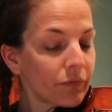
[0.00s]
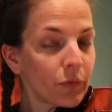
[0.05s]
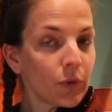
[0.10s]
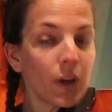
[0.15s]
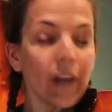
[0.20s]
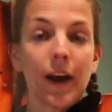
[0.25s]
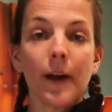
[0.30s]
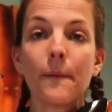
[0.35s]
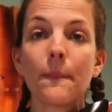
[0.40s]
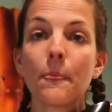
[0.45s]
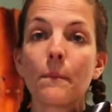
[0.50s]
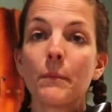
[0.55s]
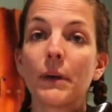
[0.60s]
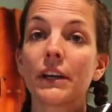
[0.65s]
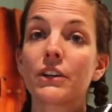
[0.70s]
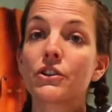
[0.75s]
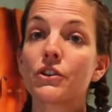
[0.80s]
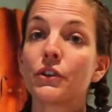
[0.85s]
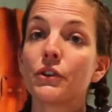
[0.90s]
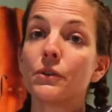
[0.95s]
Okay,
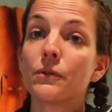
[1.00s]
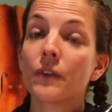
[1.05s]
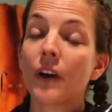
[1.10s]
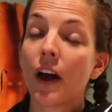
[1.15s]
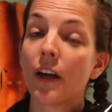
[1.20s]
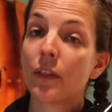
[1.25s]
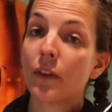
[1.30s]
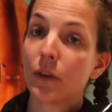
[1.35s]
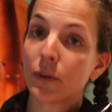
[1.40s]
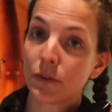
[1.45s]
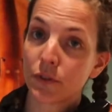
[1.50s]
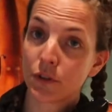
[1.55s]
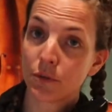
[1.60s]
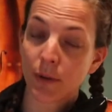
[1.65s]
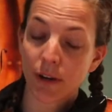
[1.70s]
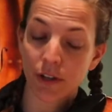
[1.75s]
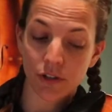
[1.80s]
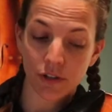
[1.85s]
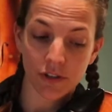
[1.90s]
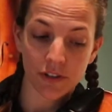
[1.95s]
make sure you've got those two
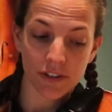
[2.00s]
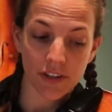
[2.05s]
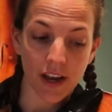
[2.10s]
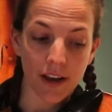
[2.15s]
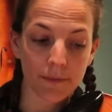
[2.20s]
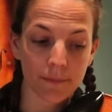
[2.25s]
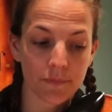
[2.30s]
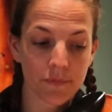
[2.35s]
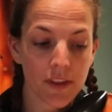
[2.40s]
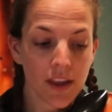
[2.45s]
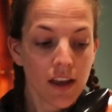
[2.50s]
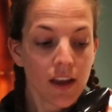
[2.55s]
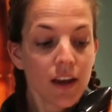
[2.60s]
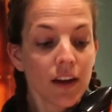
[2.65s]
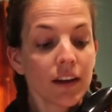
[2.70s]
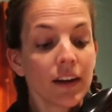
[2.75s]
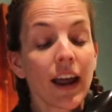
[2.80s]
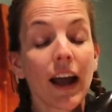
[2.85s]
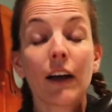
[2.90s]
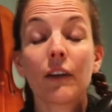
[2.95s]
measures set.
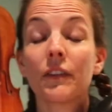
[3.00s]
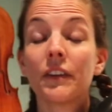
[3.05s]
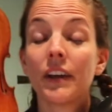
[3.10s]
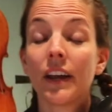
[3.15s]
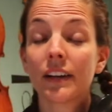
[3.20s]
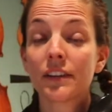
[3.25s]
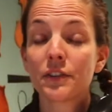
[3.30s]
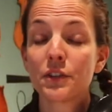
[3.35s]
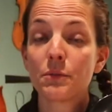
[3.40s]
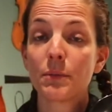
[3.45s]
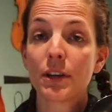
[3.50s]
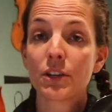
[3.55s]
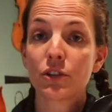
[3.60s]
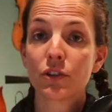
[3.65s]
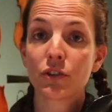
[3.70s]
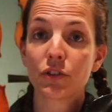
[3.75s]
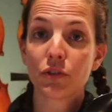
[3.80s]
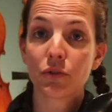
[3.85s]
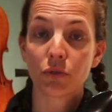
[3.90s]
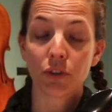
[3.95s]
Now, the next two
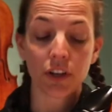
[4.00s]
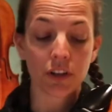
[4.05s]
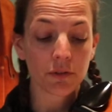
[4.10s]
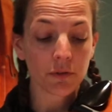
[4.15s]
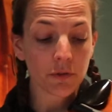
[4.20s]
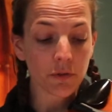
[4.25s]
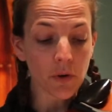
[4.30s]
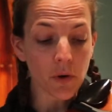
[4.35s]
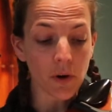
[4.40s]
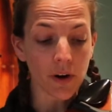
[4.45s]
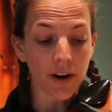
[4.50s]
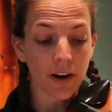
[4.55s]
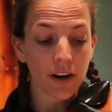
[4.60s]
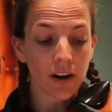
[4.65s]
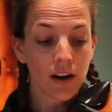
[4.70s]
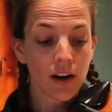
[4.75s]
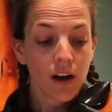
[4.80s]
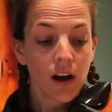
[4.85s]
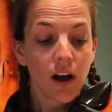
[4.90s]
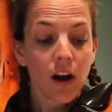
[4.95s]
measures, 3 and
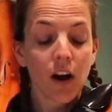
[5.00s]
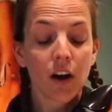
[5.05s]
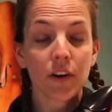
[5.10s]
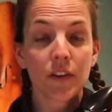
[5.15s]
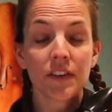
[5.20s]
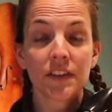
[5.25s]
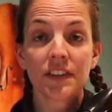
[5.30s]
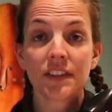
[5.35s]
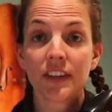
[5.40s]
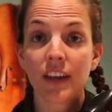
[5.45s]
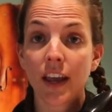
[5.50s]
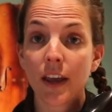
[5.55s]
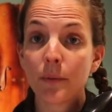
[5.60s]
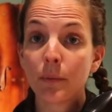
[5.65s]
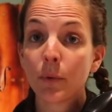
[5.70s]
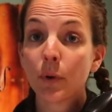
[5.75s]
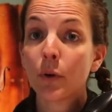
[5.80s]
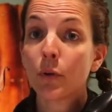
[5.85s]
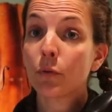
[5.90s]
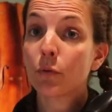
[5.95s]
4, are the
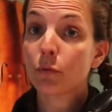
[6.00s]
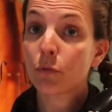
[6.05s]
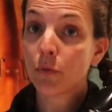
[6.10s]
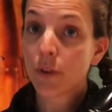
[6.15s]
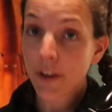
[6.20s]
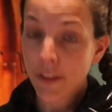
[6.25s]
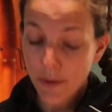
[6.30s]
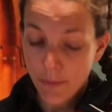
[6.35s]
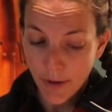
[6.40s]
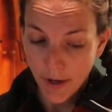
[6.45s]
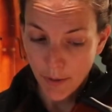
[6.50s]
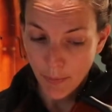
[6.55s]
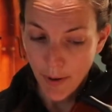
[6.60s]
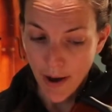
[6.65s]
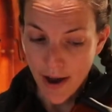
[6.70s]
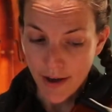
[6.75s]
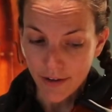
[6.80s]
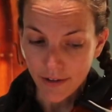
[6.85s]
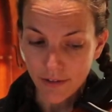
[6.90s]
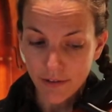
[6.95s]
same rhythmic
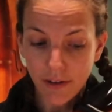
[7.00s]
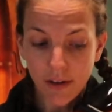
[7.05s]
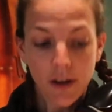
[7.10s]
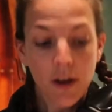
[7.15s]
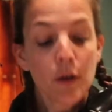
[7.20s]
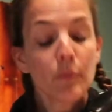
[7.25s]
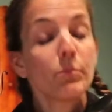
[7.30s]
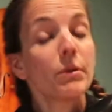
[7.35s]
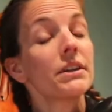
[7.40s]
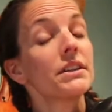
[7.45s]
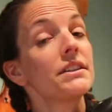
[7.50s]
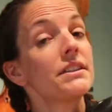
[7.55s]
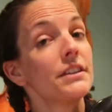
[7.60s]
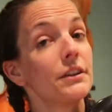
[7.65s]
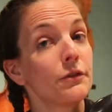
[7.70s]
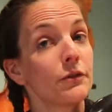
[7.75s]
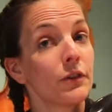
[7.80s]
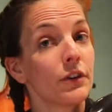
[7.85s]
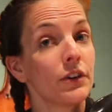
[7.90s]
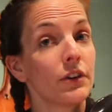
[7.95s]
pattern, but
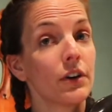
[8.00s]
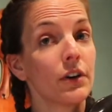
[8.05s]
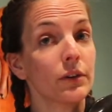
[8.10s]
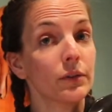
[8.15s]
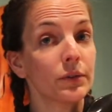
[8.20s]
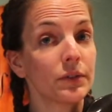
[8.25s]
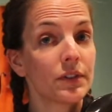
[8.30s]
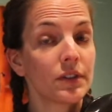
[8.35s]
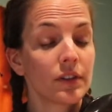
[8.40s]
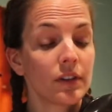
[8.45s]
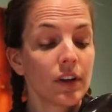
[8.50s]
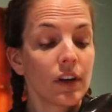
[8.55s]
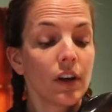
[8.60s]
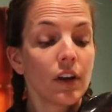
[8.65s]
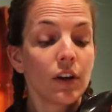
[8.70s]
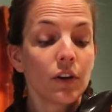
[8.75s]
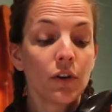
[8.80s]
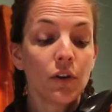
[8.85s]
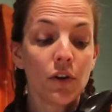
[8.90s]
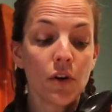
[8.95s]
different notes.
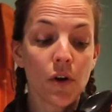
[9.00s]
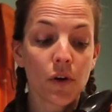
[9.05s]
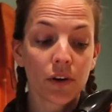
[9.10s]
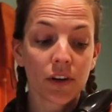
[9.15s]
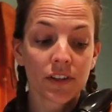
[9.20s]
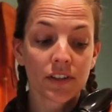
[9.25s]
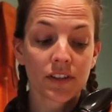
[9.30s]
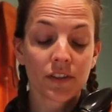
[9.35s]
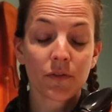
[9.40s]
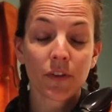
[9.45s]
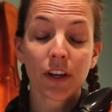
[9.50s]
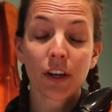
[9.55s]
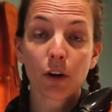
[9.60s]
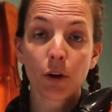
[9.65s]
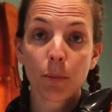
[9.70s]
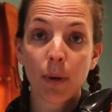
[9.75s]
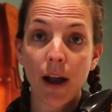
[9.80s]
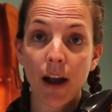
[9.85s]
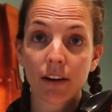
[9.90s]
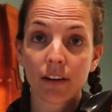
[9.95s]
Notice the finger
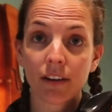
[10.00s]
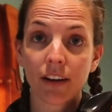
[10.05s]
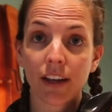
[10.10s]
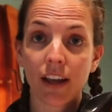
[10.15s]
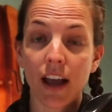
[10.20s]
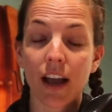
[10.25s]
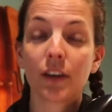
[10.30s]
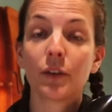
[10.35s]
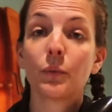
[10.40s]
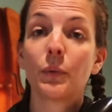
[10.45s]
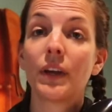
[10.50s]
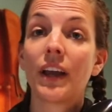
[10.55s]
pattern again.